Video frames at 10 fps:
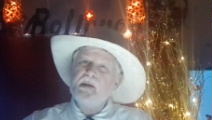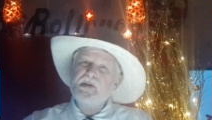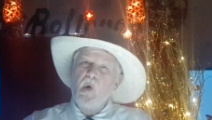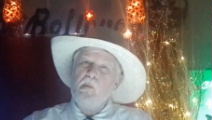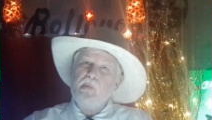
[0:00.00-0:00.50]

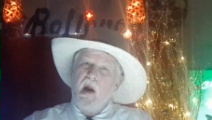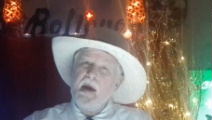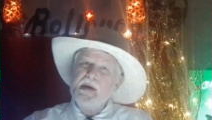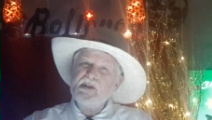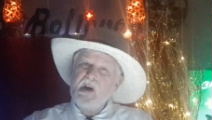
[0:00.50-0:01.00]
so
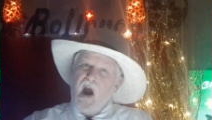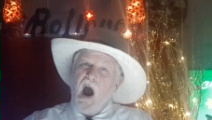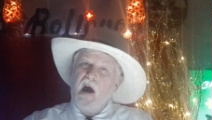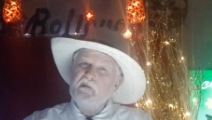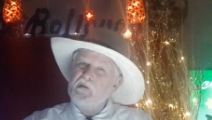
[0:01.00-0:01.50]
praise
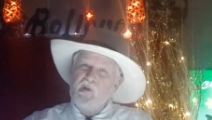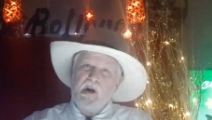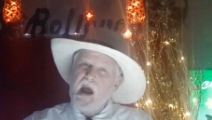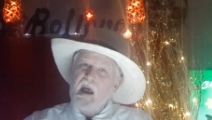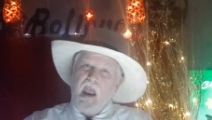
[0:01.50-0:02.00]
God,
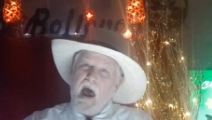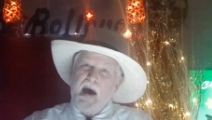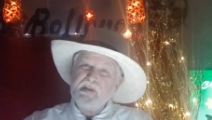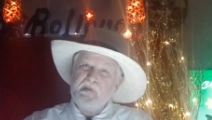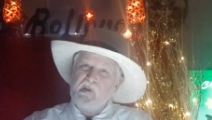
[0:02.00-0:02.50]
free at last,